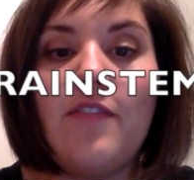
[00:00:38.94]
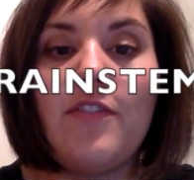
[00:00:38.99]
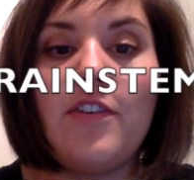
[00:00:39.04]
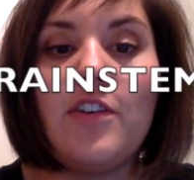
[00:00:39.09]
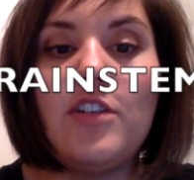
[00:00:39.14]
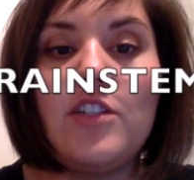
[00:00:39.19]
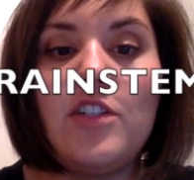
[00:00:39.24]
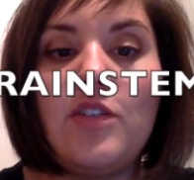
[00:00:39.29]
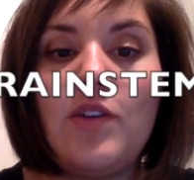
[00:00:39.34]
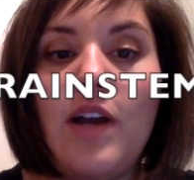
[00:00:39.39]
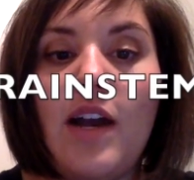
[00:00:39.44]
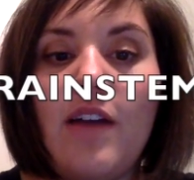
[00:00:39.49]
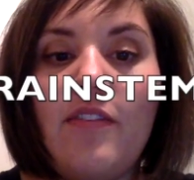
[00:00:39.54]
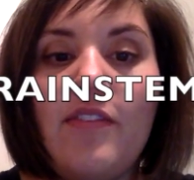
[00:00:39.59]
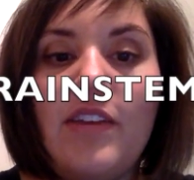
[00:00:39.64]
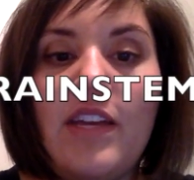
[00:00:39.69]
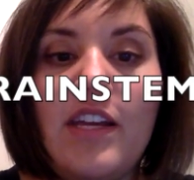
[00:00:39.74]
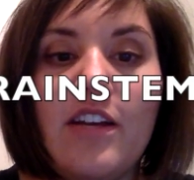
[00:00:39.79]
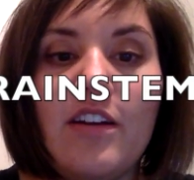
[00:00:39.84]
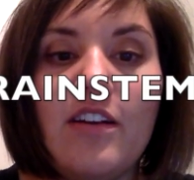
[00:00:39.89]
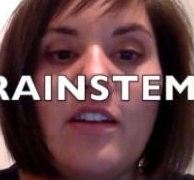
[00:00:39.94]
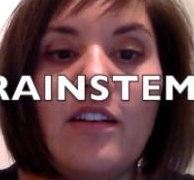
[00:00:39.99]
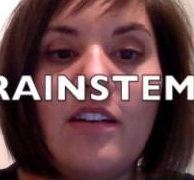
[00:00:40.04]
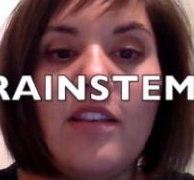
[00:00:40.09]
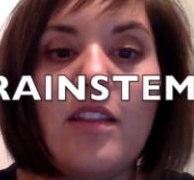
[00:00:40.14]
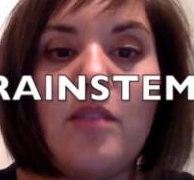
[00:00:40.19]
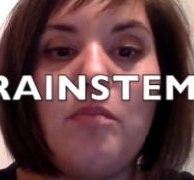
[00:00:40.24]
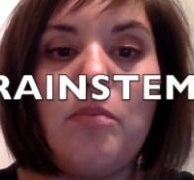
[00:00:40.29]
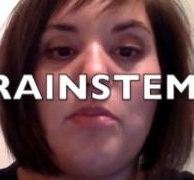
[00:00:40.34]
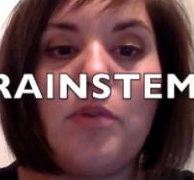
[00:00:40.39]
First, you have here
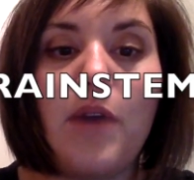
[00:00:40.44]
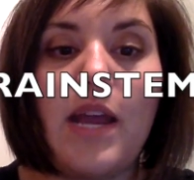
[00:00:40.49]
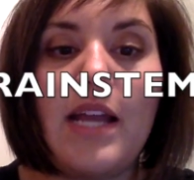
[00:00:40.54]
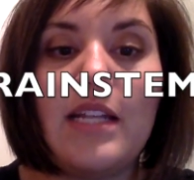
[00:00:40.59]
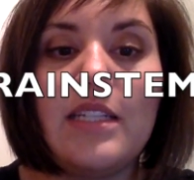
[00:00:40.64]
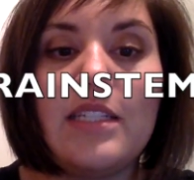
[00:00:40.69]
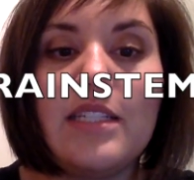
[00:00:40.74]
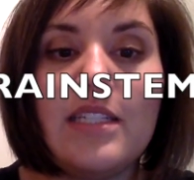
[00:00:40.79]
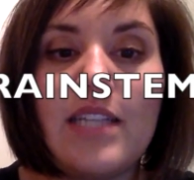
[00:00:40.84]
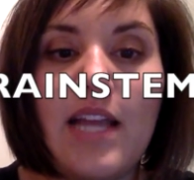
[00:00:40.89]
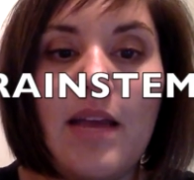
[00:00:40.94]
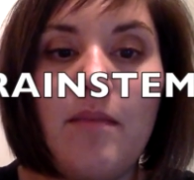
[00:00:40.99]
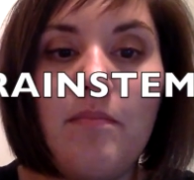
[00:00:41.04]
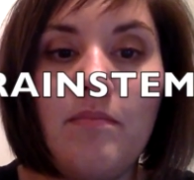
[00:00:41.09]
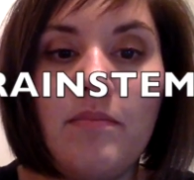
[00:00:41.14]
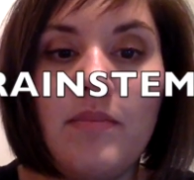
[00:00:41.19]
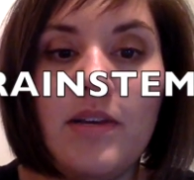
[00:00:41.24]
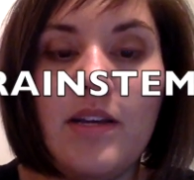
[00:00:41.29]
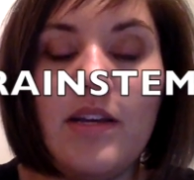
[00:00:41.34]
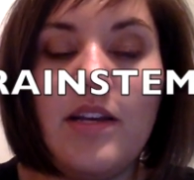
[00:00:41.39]
the brain stem.